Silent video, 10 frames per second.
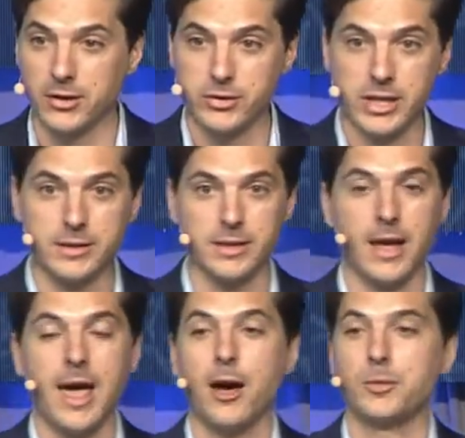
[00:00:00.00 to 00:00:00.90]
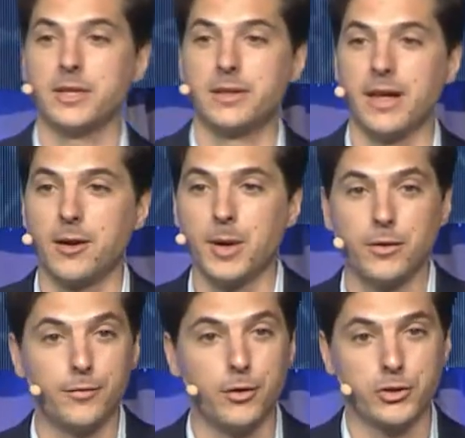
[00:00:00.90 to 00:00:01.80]
which has helped us think about
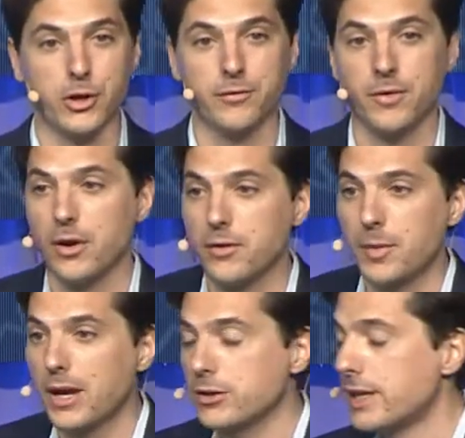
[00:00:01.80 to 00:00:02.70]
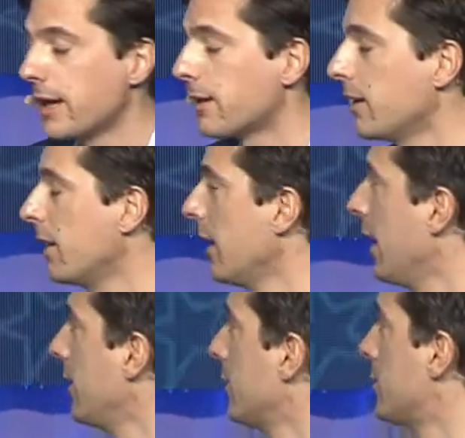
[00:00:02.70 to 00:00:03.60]
the future of the biotech
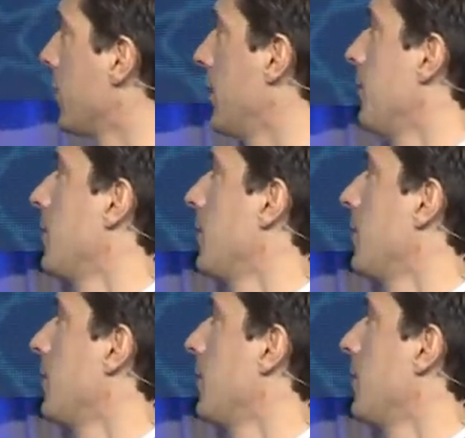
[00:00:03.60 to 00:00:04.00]
industry.